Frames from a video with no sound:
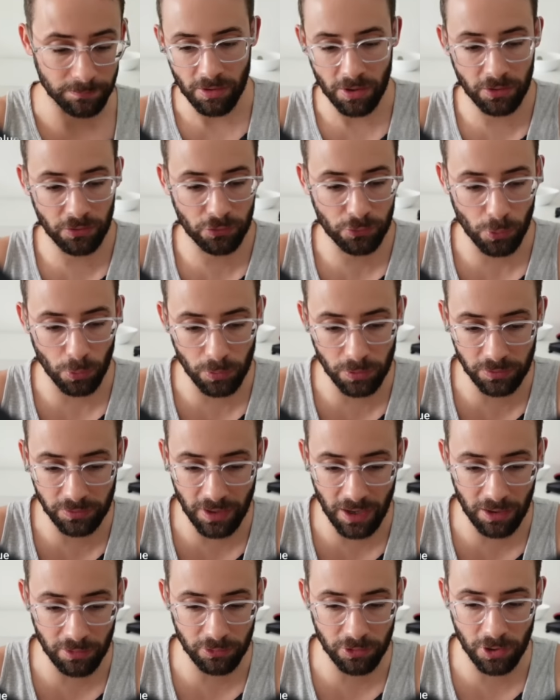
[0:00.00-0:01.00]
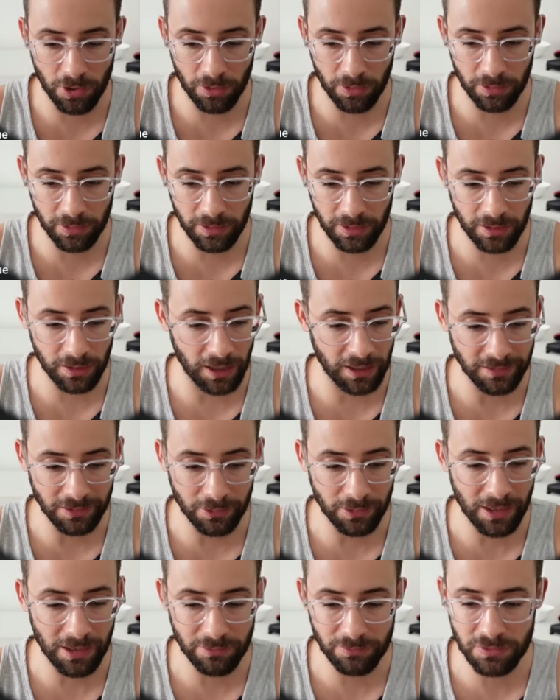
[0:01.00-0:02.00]
Then scrolling down, currently, I
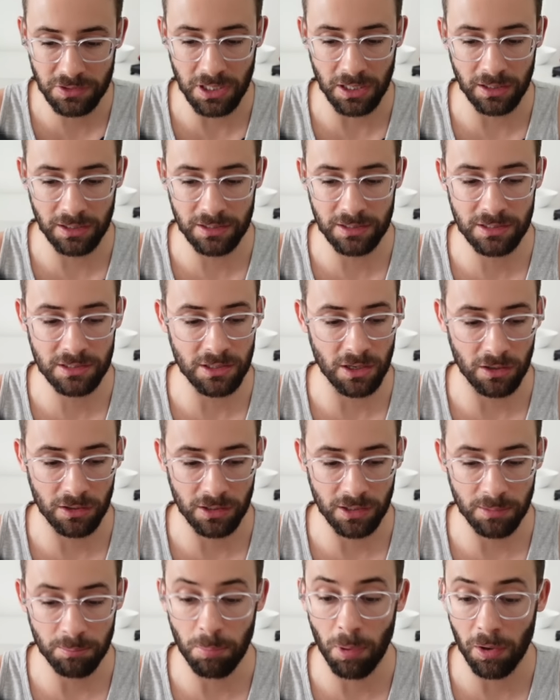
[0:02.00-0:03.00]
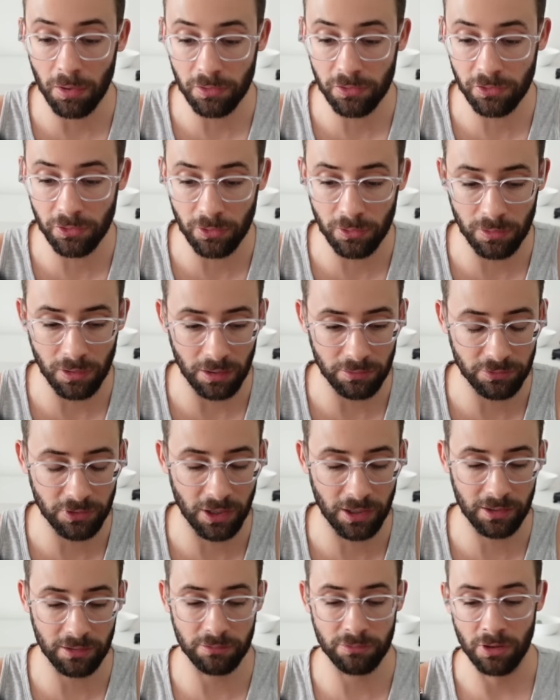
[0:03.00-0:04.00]
don't have tons on Parcel. I've
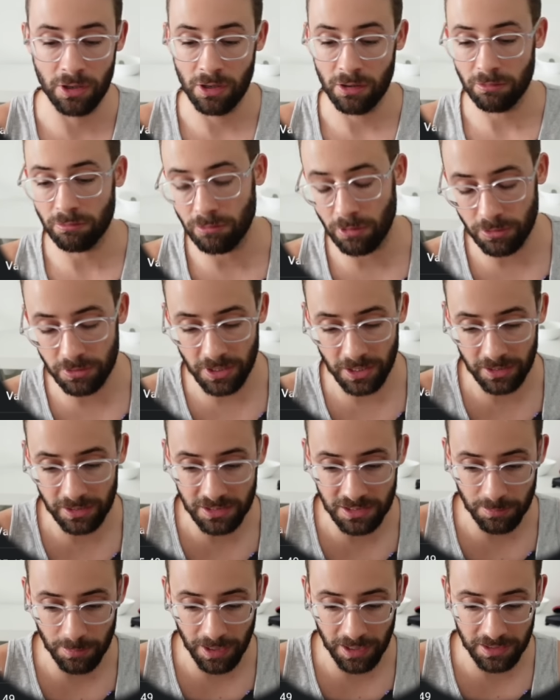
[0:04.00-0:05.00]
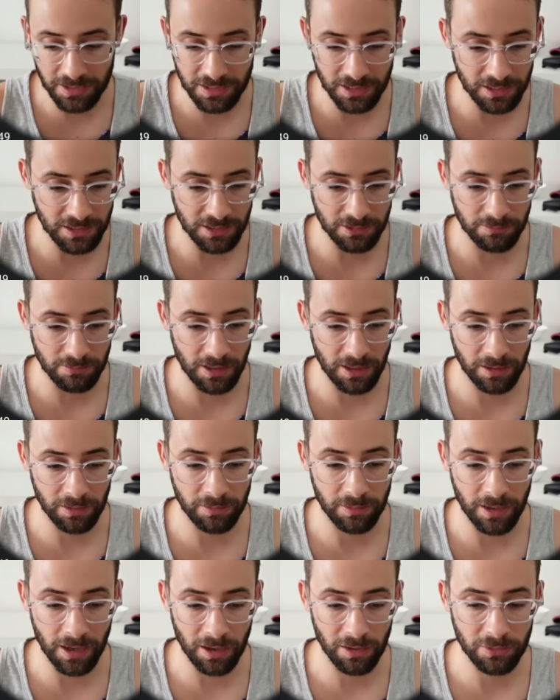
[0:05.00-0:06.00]
kind of rotated some assets
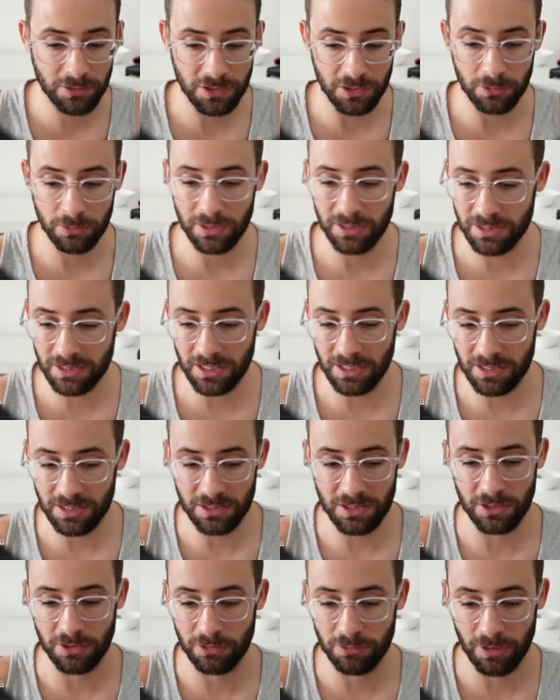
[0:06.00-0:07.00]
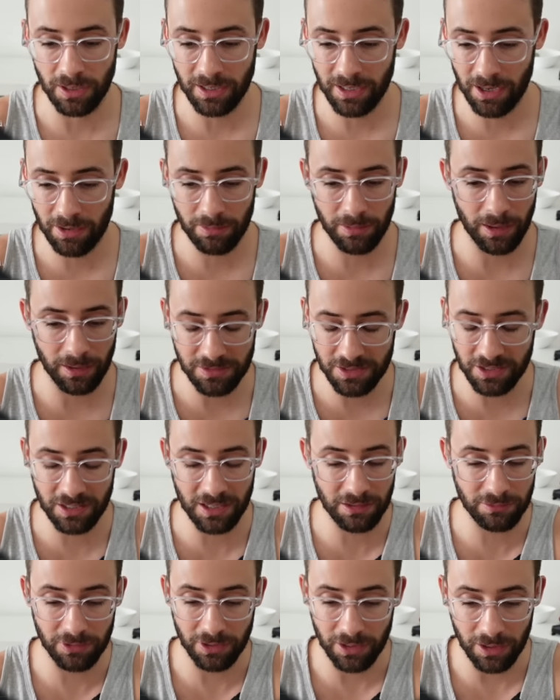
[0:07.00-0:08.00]
around now. So in season two right now, I just
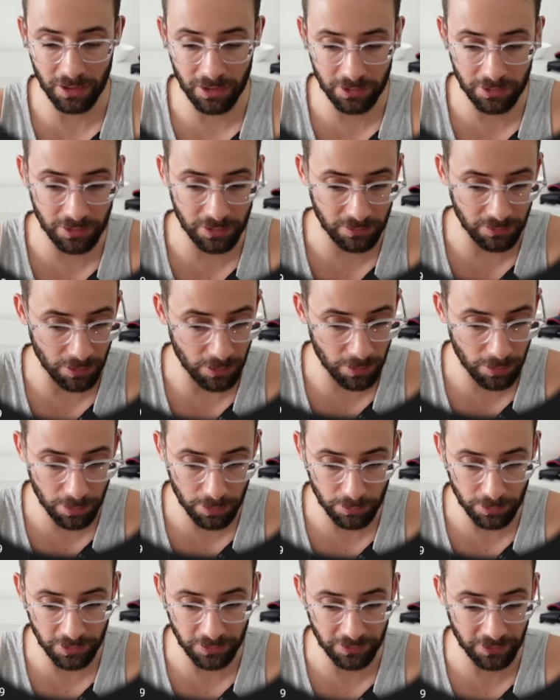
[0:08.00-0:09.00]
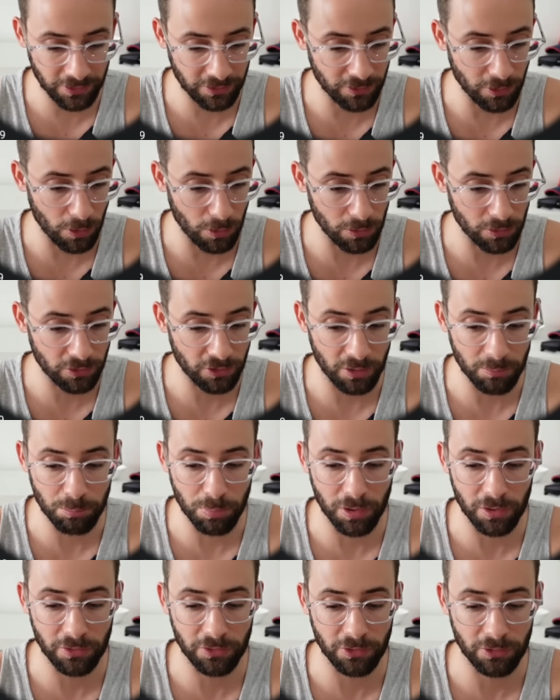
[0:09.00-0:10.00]
have like one hundred thirty-six dollars on
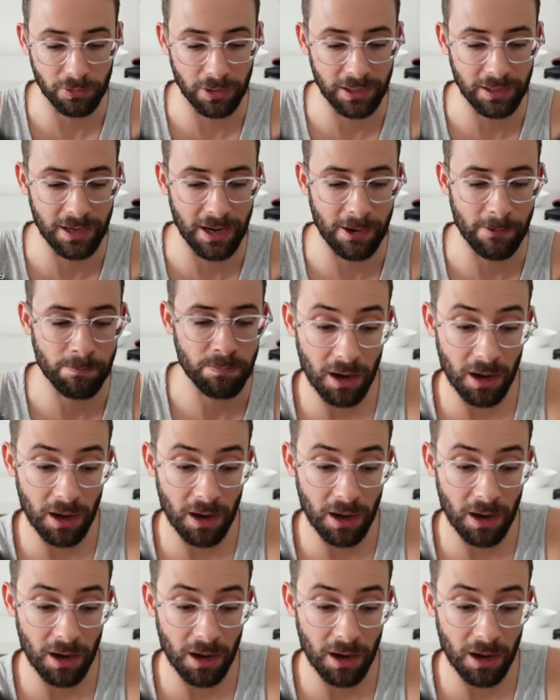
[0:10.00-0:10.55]
Parcel right now.